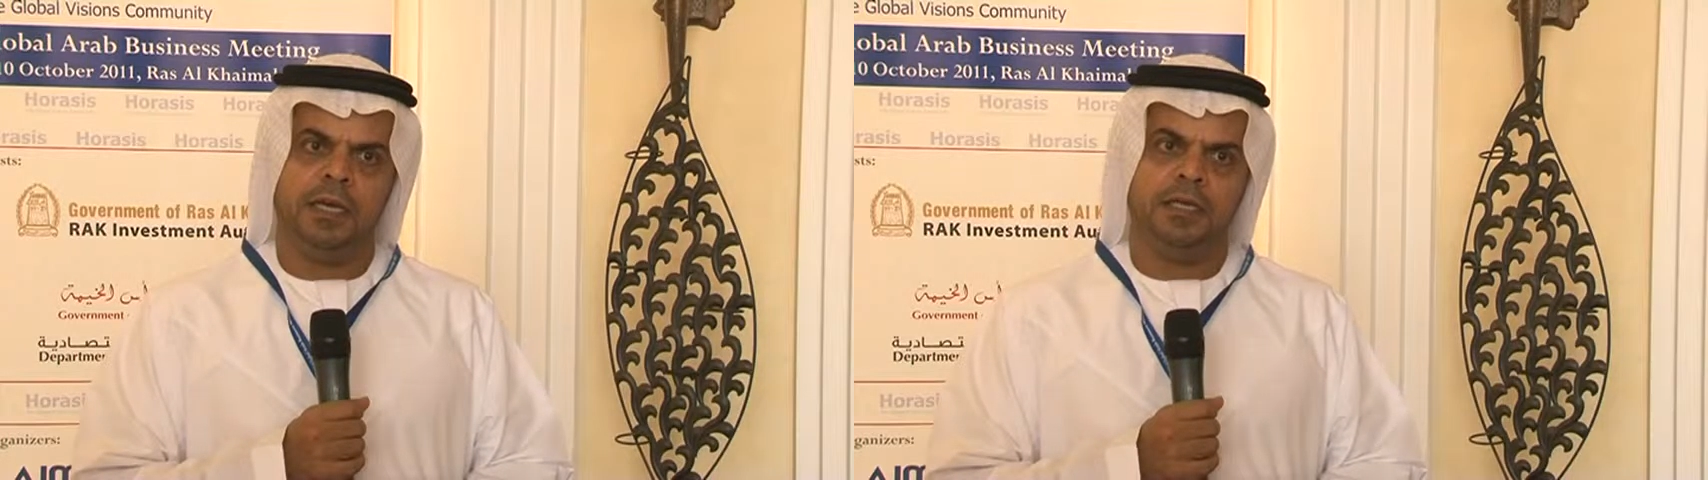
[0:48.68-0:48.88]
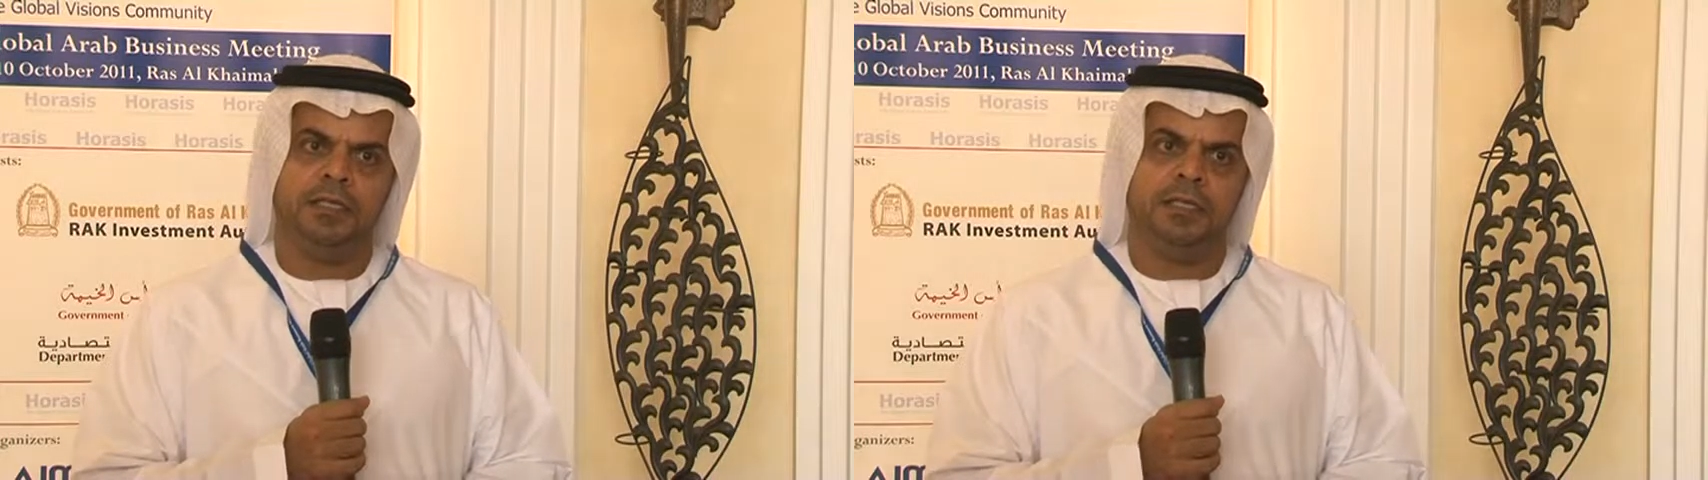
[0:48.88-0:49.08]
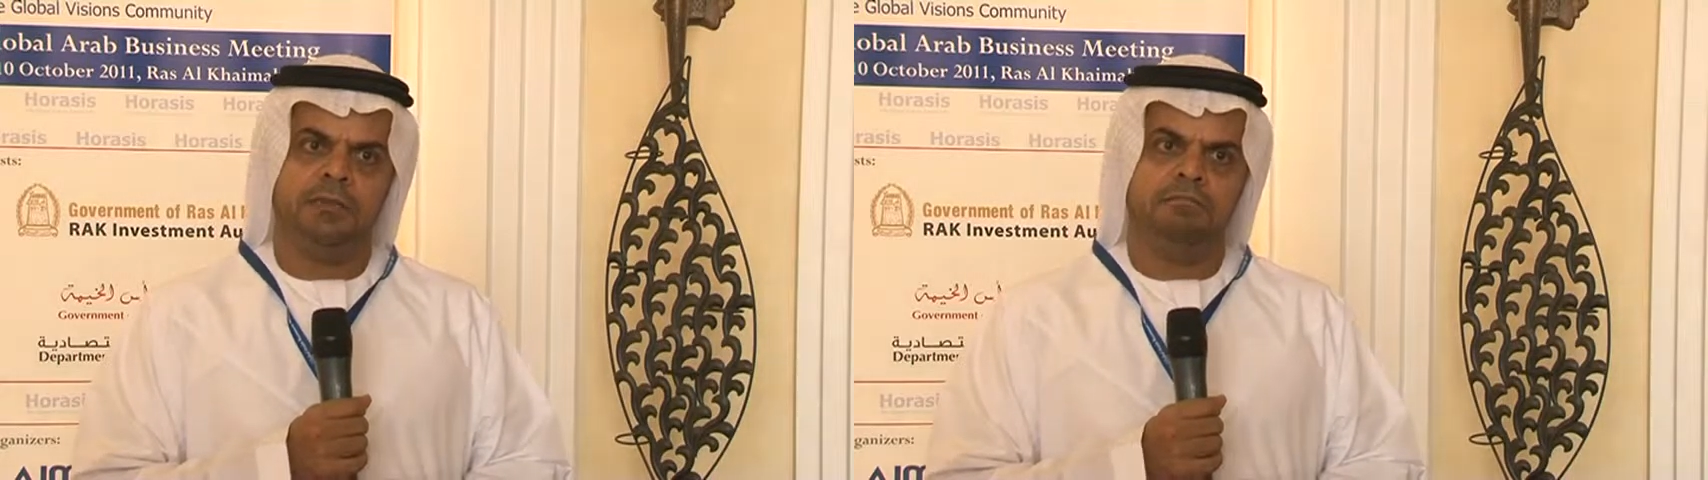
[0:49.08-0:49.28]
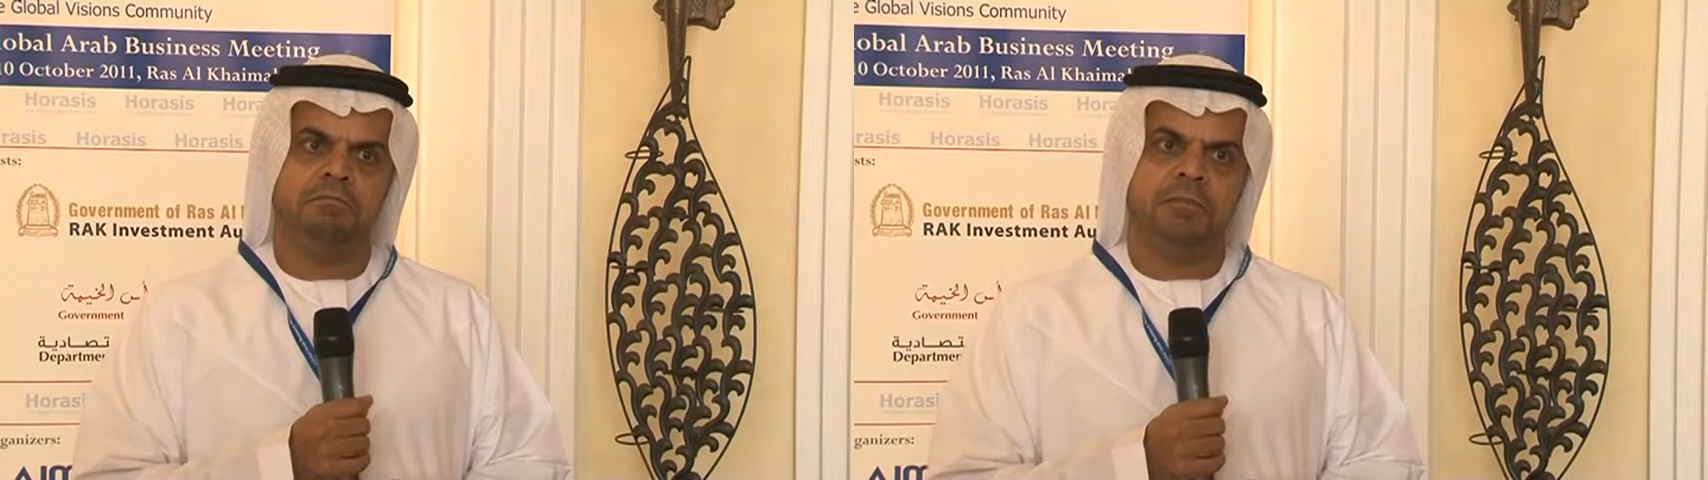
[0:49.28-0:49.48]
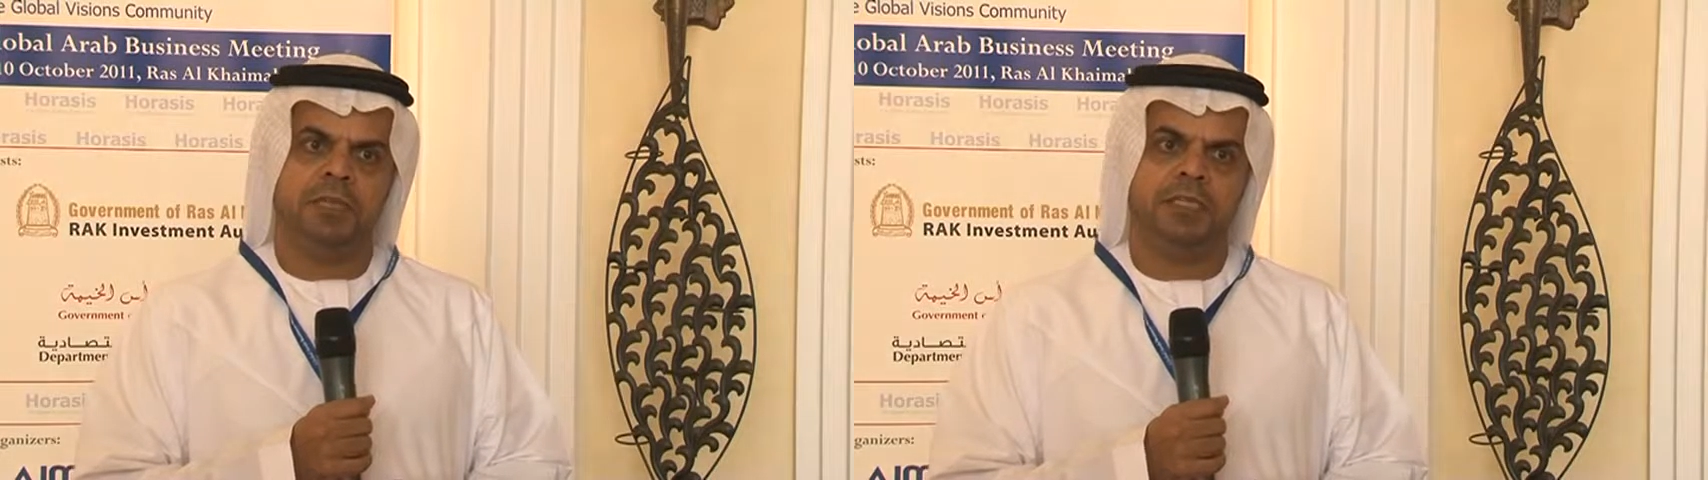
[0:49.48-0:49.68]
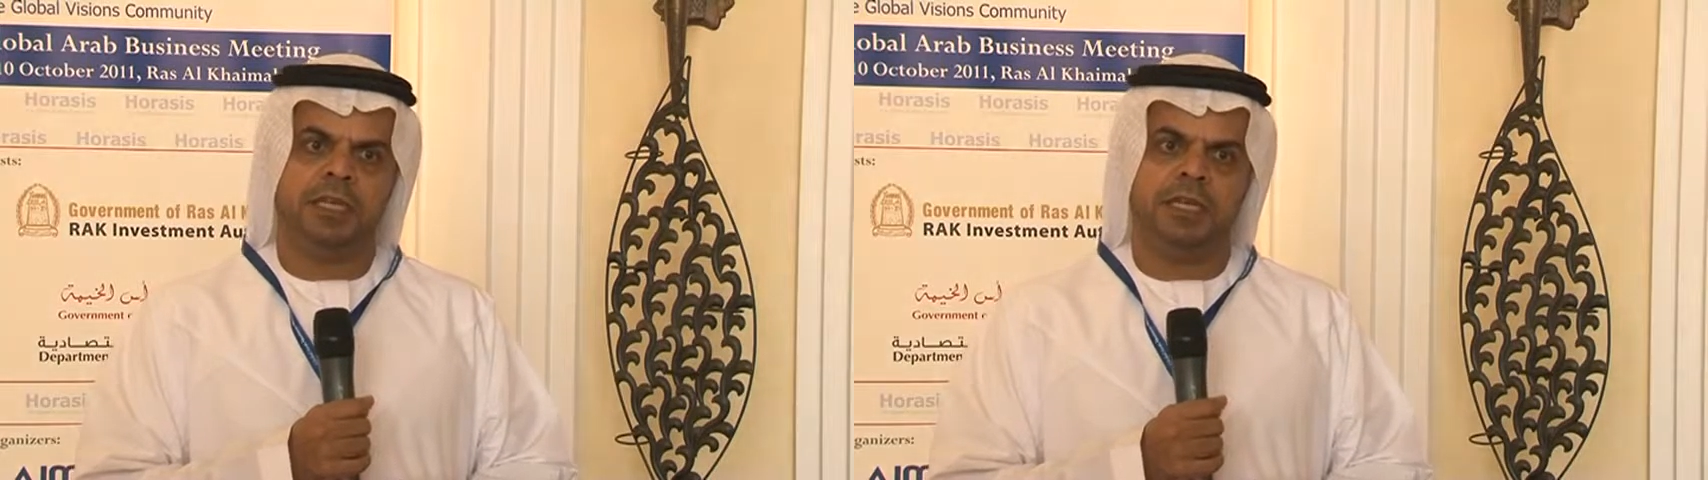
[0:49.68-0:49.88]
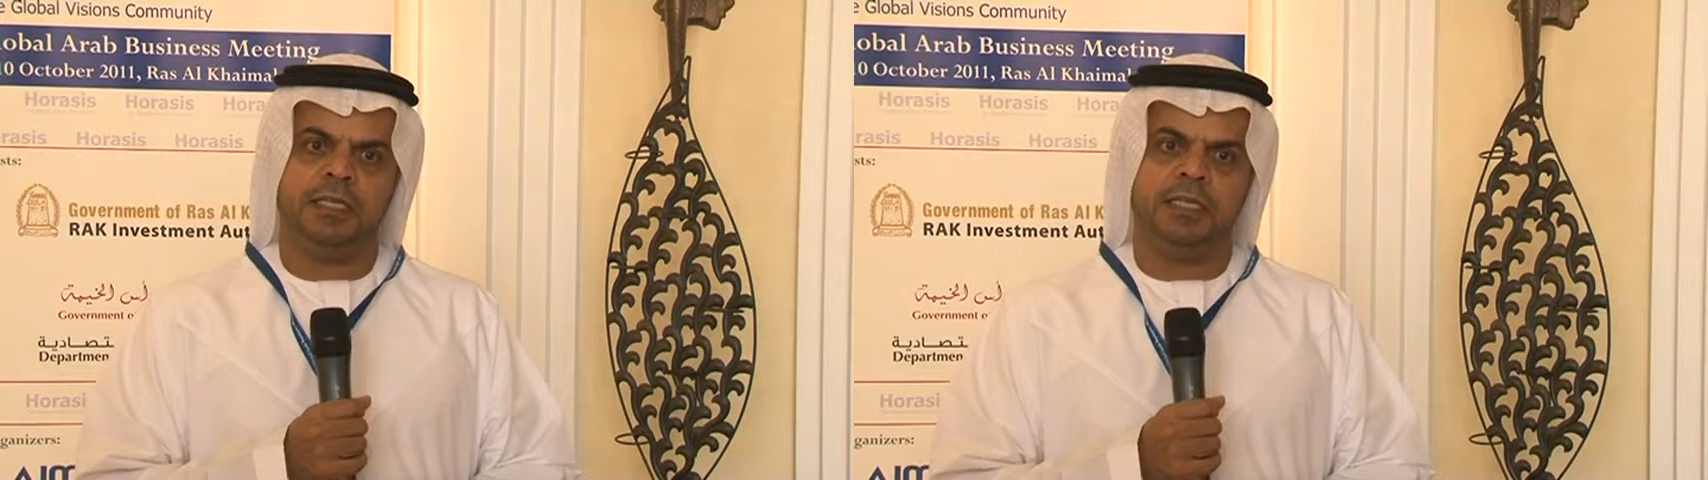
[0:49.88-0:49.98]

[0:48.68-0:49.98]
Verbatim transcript: is is